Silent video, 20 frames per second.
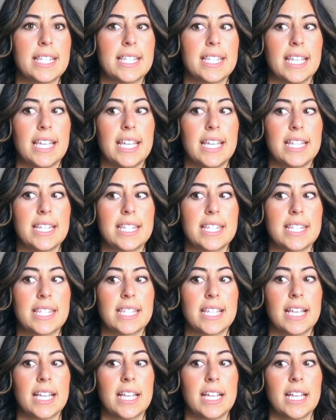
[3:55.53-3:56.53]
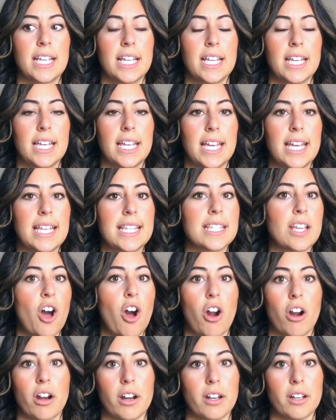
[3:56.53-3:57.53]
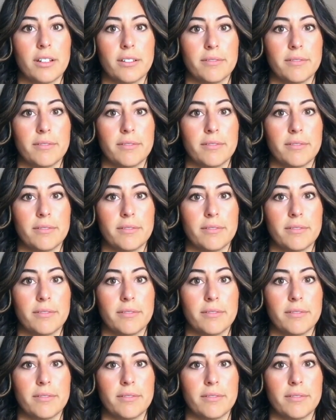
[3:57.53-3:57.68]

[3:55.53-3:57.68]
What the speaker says: it's hard,